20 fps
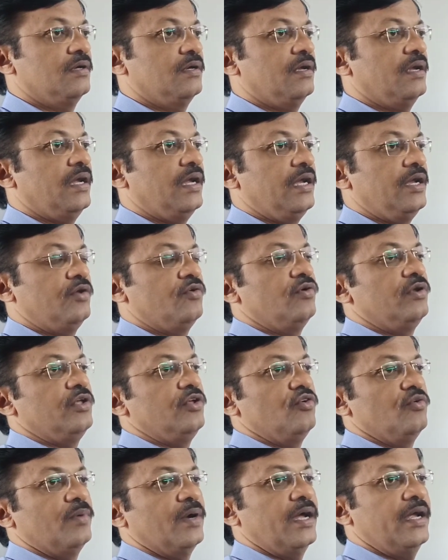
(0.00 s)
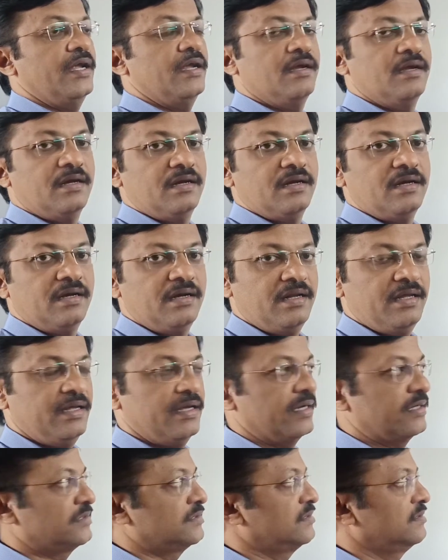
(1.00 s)
into du by
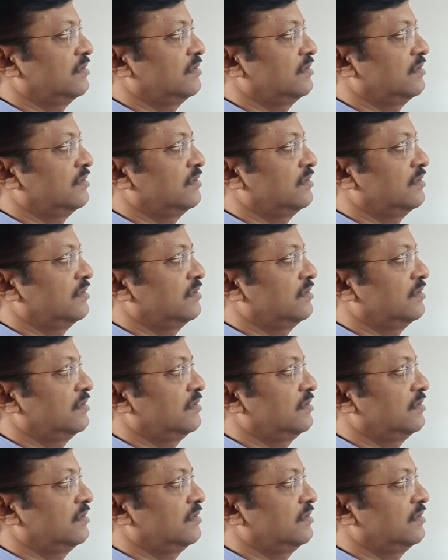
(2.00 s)
dx,